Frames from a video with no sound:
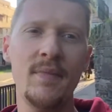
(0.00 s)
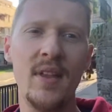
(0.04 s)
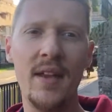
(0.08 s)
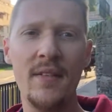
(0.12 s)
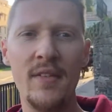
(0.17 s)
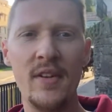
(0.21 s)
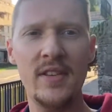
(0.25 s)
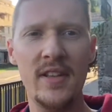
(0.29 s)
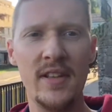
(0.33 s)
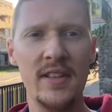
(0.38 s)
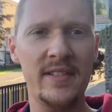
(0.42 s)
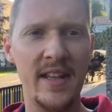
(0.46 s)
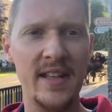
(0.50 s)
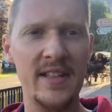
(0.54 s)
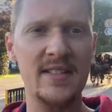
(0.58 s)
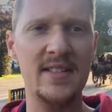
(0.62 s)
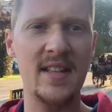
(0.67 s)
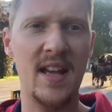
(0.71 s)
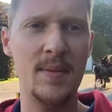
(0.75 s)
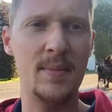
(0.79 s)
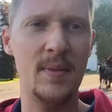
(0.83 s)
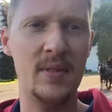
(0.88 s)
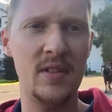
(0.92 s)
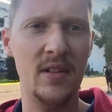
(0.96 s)
Everything takes
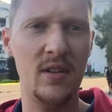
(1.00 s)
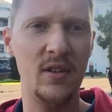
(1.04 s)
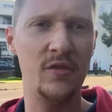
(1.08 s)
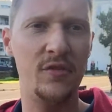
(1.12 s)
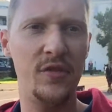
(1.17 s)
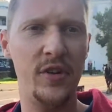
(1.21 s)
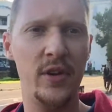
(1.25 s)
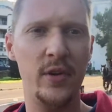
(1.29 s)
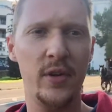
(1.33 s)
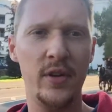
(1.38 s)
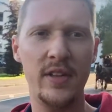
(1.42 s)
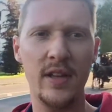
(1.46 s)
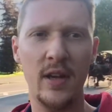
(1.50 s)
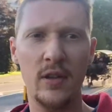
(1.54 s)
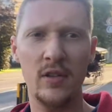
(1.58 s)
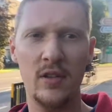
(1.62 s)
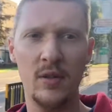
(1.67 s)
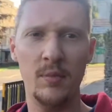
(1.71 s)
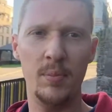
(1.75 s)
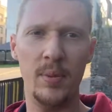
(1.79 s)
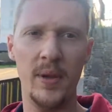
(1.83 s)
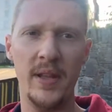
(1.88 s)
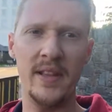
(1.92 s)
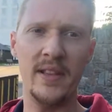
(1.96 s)
time until you figure it out
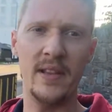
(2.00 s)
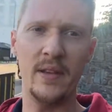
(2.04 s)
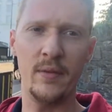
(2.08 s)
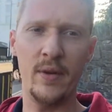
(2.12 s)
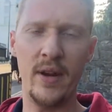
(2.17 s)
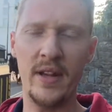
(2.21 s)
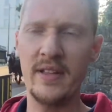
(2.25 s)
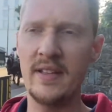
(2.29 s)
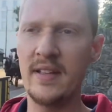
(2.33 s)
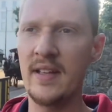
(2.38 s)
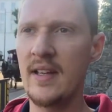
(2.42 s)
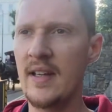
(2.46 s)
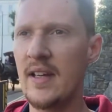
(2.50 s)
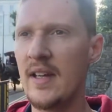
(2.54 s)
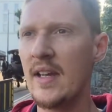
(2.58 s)
completely, right?